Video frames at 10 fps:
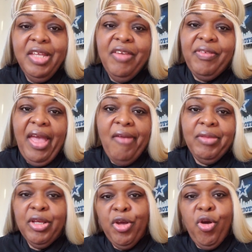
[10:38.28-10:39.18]
If you
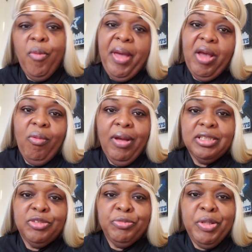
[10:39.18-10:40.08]
haven't, go back and
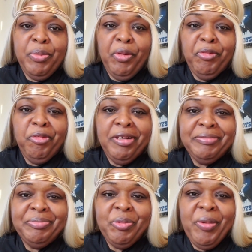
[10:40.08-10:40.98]
watch the Rebirth
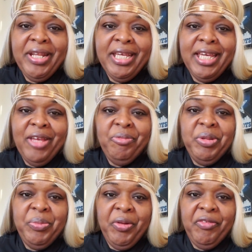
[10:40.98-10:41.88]
one. Wedding and
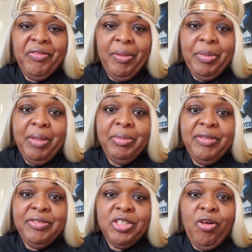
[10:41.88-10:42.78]
Rebirth, I
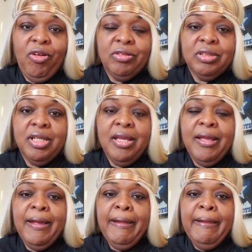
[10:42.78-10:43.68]
believe it's called.
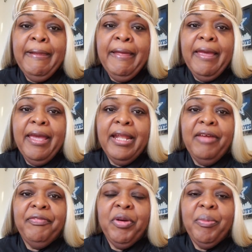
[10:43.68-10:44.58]
And
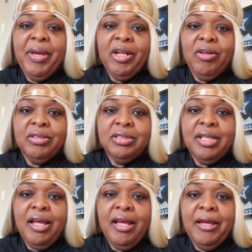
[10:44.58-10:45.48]
I felt bad all the
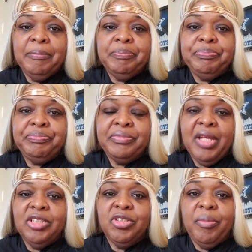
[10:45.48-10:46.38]
time.
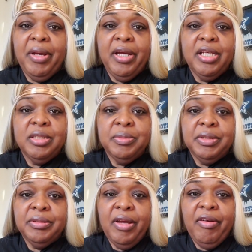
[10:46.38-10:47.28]
I told my
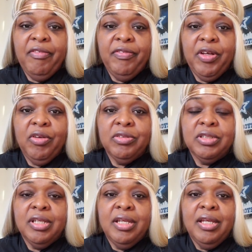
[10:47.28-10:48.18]
husband how I felt.
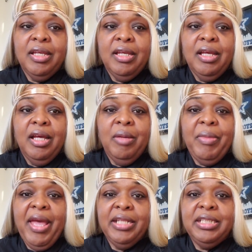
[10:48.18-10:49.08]
I
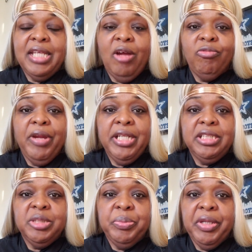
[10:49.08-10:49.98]
had these
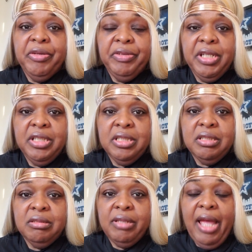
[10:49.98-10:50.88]
outrageous
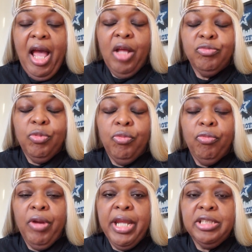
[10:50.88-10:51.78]
periods.
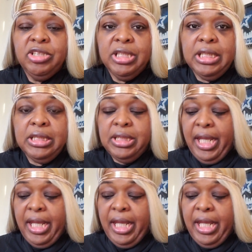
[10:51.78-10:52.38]
Outrageous.